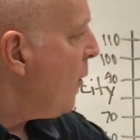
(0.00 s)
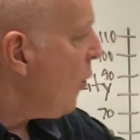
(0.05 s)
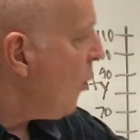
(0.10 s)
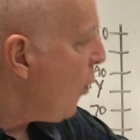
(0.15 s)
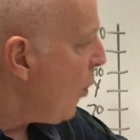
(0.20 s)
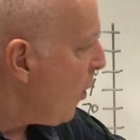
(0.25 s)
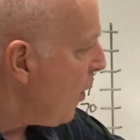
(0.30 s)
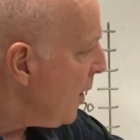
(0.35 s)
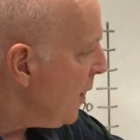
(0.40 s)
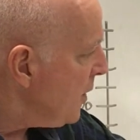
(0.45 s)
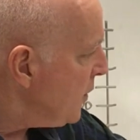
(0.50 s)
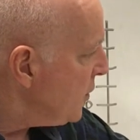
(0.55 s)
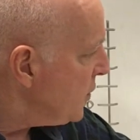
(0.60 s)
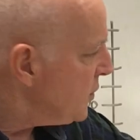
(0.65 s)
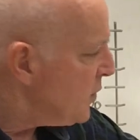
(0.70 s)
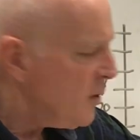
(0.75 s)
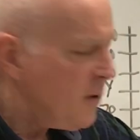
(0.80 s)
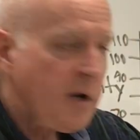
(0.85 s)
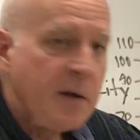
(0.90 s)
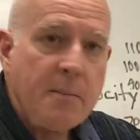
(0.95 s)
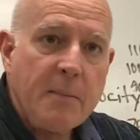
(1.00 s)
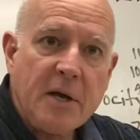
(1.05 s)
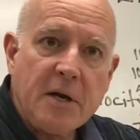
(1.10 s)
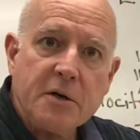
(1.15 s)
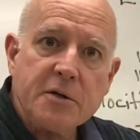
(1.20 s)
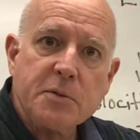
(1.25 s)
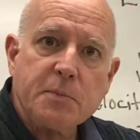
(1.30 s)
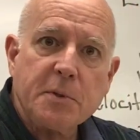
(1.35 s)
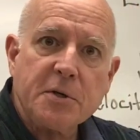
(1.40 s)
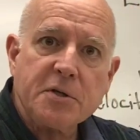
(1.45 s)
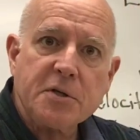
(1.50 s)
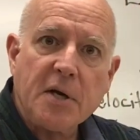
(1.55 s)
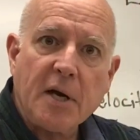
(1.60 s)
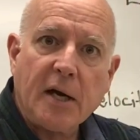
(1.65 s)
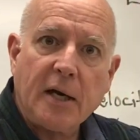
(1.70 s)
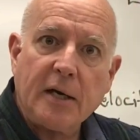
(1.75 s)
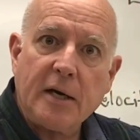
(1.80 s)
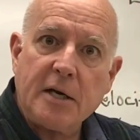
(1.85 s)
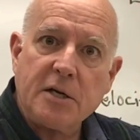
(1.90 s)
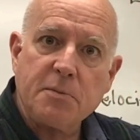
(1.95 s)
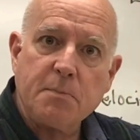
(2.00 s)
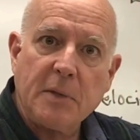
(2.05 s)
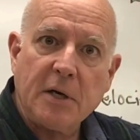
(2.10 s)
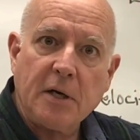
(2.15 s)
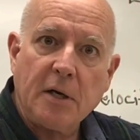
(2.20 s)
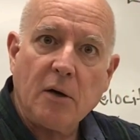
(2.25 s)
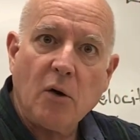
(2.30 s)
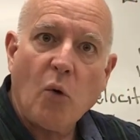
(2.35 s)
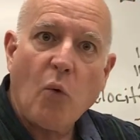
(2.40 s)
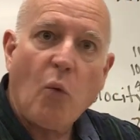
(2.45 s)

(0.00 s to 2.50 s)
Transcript: or 30 meters per second each minute.